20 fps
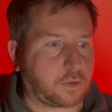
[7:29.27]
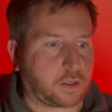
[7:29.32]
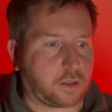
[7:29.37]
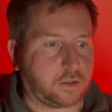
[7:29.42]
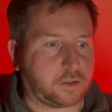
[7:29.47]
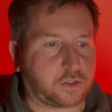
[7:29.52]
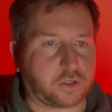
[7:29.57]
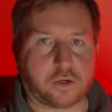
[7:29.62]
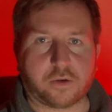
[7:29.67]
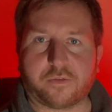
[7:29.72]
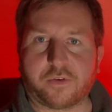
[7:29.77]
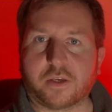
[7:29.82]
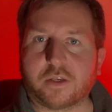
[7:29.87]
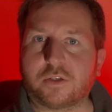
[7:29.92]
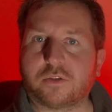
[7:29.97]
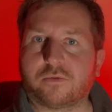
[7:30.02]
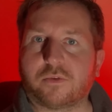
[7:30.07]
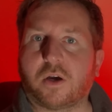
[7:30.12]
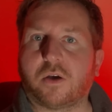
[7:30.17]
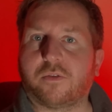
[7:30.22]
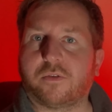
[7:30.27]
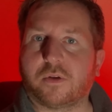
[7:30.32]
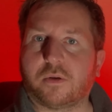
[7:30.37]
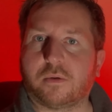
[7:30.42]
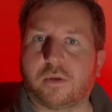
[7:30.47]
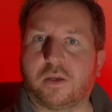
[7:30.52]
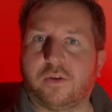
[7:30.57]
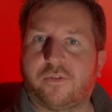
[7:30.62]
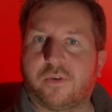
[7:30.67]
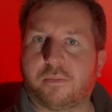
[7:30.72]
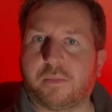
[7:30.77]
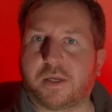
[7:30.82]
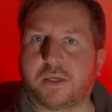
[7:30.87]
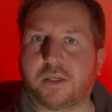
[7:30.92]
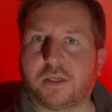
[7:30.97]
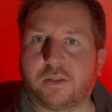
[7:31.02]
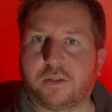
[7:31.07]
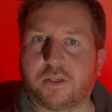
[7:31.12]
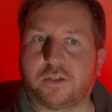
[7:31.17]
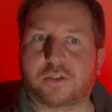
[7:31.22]
side of things, rather than leaving money
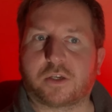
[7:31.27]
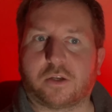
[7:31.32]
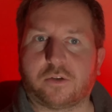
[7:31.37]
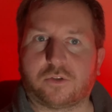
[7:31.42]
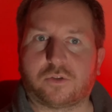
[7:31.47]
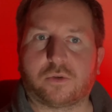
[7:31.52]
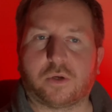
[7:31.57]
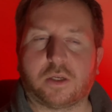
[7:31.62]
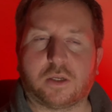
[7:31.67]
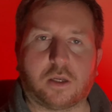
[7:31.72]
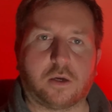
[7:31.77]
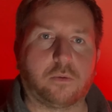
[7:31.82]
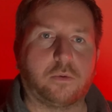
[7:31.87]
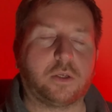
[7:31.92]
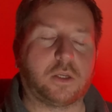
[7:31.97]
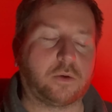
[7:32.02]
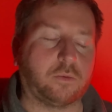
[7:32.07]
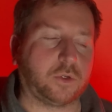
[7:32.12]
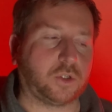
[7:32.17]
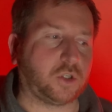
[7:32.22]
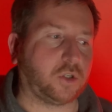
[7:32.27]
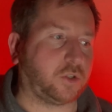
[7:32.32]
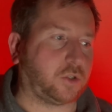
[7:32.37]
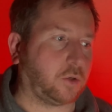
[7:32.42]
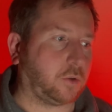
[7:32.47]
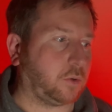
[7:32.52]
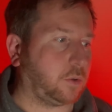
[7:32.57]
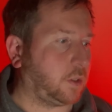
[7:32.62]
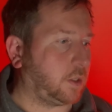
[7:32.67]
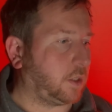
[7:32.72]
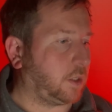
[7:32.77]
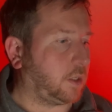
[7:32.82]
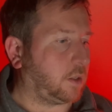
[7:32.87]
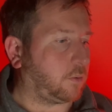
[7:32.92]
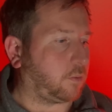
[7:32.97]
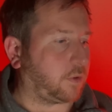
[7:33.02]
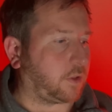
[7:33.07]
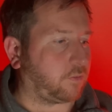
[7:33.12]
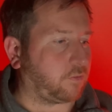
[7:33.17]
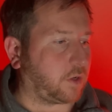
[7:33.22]
in this country, like we should do
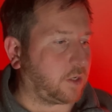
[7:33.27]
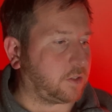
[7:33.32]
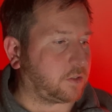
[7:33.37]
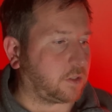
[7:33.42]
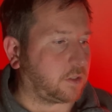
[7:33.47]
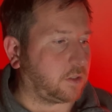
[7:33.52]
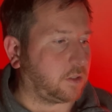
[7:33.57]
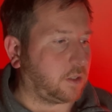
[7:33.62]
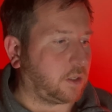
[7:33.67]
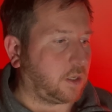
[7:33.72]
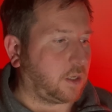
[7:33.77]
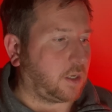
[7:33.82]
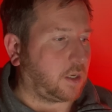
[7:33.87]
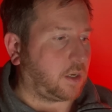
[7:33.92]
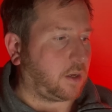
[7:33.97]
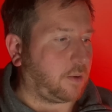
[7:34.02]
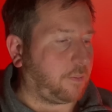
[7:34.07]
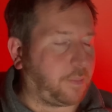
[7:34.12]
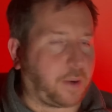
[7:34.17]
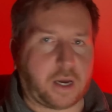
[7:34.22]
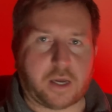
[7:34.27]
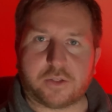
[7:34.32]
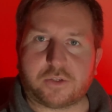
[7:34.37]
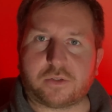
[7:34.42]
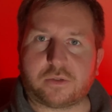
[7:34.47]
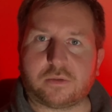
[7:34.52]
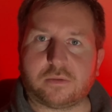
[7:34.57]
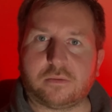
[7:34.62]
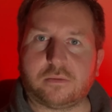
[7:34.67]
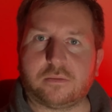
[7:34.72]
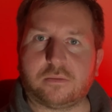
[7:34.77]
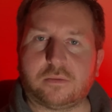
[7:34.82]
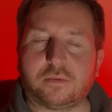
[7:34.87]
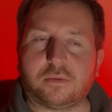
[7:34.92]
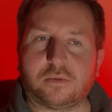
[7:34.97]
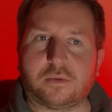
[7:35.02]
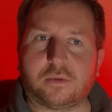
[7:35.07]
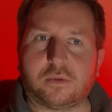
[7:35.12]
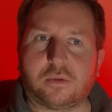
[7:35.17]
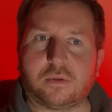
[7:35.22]
within reason. But
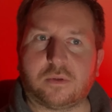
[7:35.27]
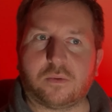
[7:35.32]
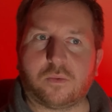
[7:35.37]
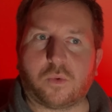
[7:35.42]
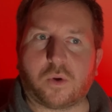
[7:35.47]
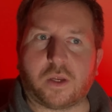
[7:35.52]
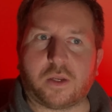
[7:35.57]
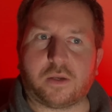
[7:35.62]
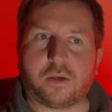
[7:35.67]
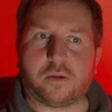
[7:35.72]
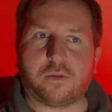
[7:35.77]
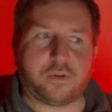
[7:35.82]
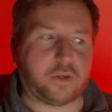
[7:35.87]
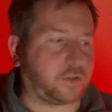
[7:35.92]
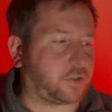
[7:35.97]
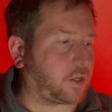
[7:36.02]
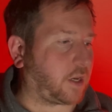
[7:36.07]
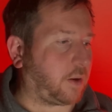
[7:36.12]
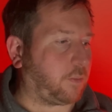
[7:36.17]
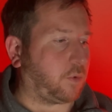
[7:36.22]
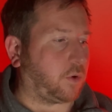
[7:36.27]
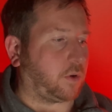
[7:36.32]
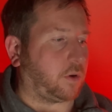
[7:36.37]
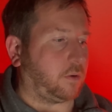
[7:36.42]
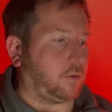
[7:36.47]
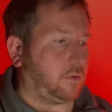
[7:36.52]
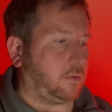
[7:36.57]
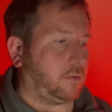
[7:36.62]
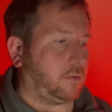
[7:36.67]
when this camera